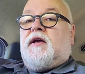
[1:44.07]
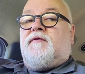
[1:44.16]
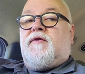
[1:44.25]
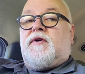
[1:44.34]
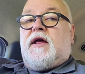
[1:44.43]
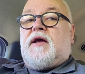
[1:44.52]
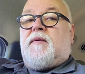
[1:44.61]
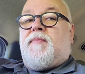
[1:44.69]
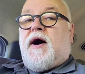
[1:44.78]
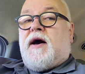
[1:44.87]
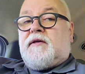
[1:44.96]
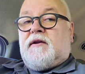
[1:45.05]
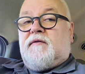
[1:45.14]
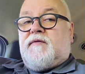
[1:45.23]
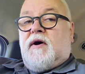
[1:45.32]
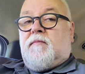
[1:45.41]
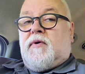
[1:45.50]
If you're getting a
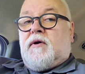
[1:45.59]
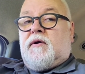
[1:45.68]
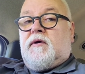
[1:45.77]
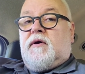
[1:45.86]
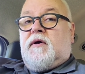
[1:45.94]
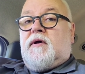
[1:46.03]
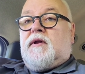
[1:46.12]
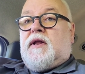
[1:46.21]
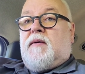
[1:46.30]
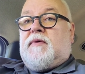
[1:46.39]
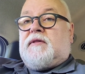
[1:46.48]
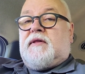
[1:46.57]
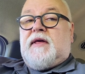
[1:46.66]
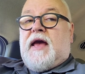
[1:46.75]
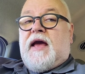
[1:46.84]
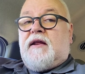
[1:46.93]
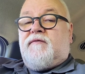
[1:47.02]
positive number, that means
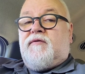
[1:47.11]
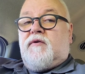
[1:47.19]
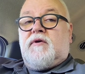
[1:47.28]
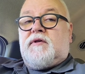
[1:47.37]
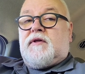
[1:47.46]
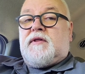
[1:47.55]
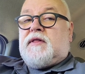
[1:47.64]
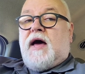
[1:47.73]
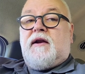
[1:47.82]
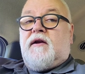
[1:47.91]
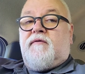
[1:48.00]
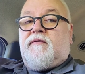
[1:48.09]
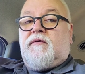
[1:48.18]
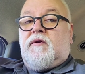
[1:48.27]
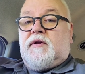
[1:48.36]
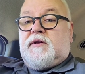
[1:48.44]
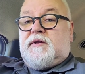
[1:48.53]
it's adding fuel because it's not enough
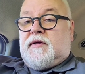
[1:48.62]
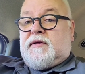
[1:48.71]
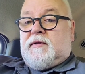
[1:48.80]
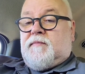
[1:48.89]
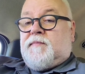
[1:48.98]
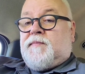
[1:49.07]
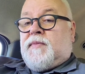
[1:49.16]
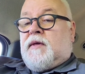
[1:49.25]
fuel in the system.